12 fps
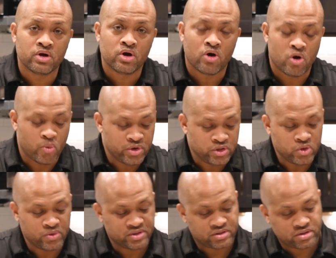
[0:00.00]
All we
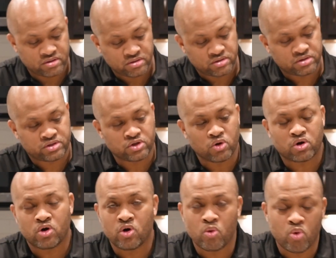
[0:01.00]
do is soak
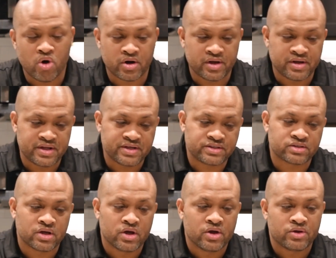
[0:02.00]
cold water in
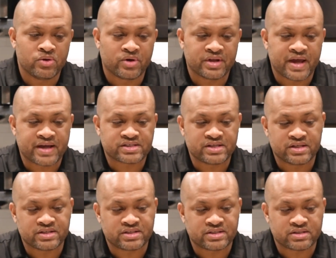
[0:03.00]
this. You can actually,
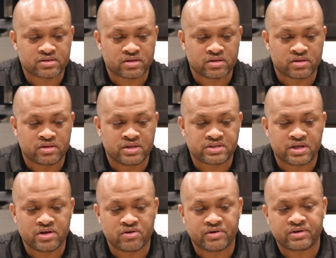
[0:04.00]
this
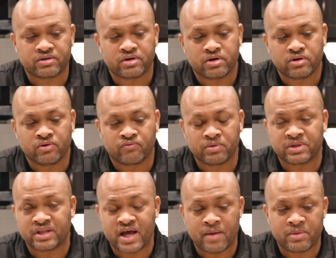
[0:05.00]
here, you flip the
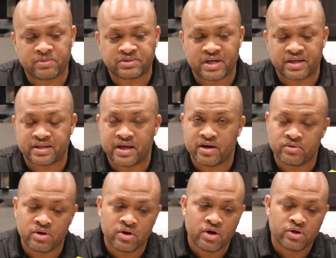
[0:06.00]
lime upside
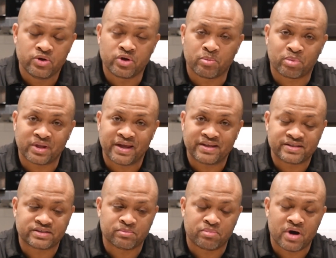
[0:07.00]
down. You can plant
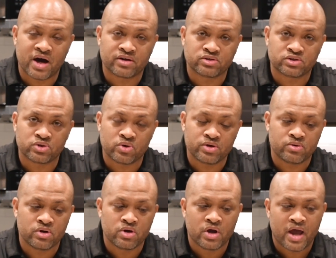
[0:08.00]
this in potting soil,
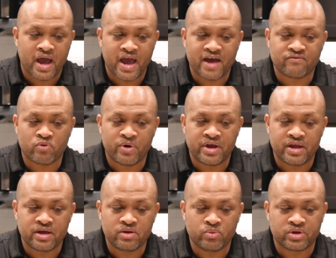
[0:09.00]
halfway
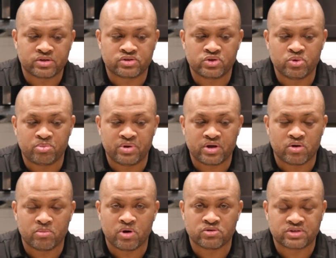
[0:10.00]
in, with a toothpick
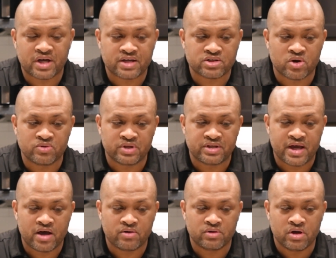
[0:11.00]
on both sides, hold it
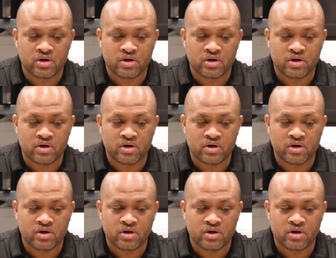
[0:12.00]
down,